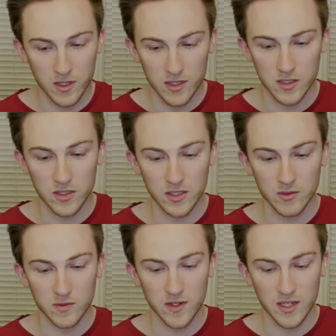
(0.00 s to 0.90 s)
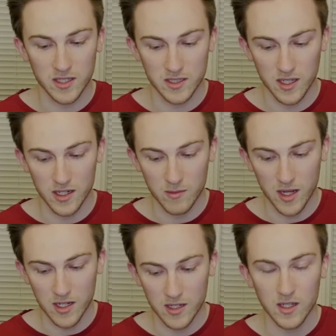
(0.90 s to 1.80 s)
Initially was very excited
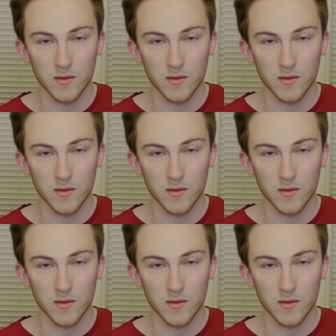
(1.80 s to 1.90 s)
about it,